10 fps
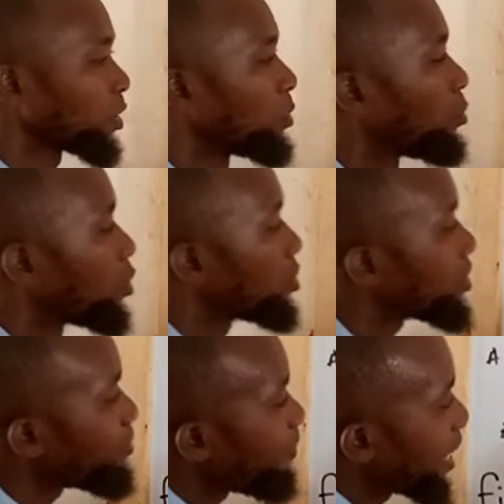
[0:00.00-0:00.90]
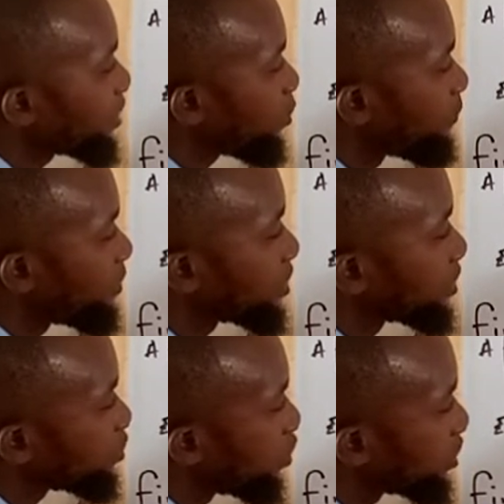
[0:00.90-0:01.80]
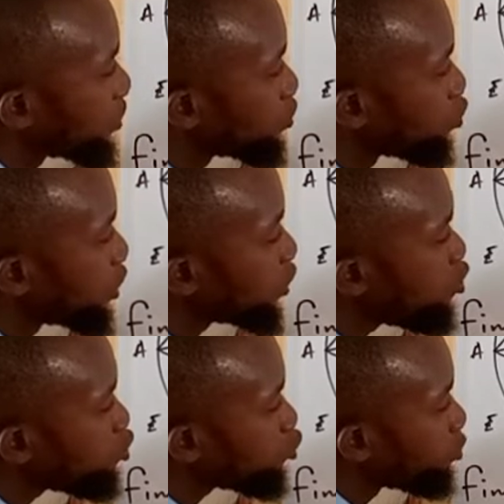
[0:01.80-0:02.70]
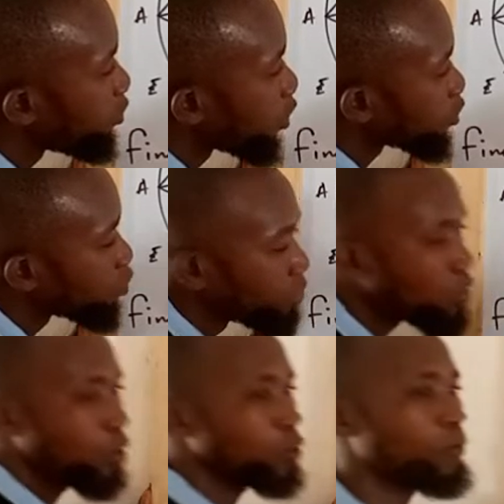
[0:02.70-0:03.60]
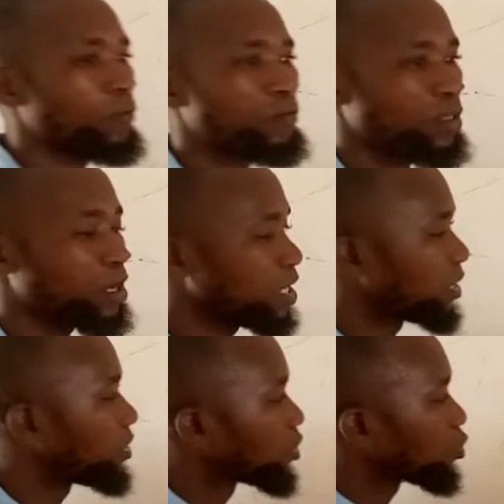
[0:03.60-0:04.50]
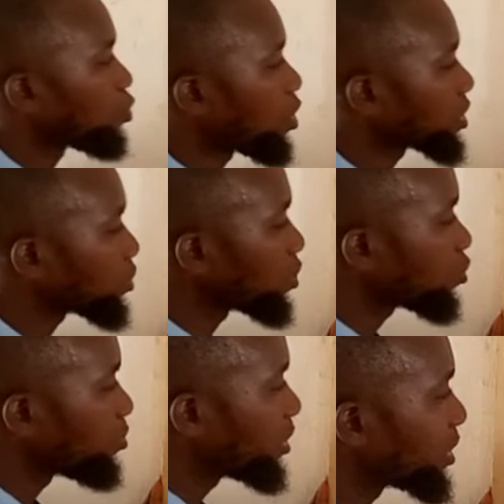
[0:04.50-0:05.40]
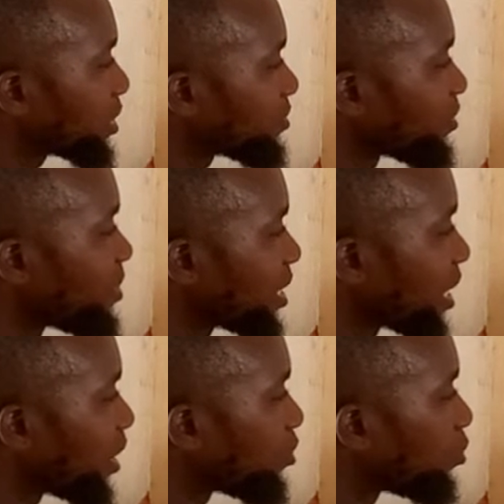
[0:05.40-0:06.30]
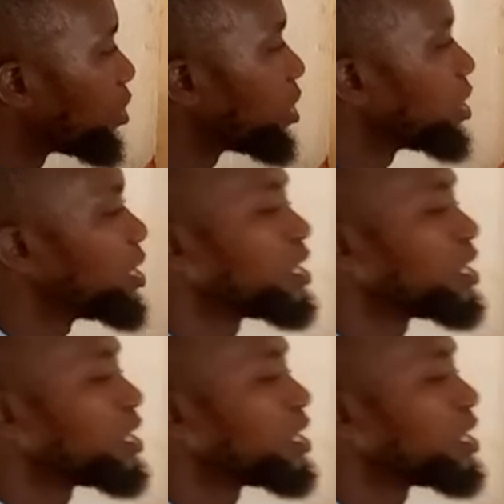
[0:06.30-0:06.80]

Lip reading: But part of it is known to be what? To be equal to 53 degrees. So what is going to be this remaining angle?